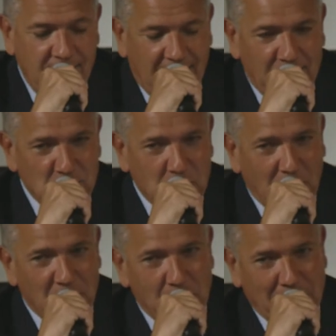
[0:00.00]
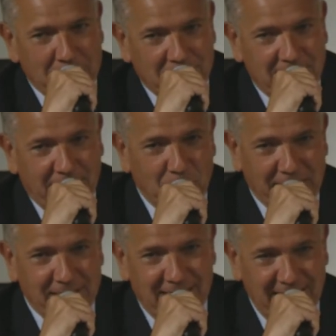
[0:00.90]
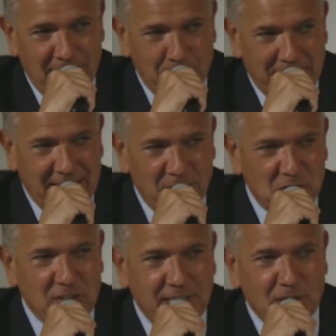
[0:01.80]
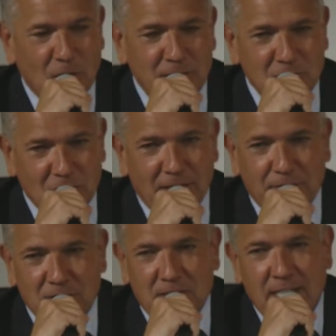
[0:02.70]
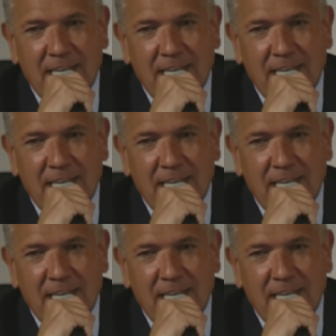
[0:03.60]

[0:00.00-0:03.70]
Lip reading: I was part of the public integrity team in the city attorney's office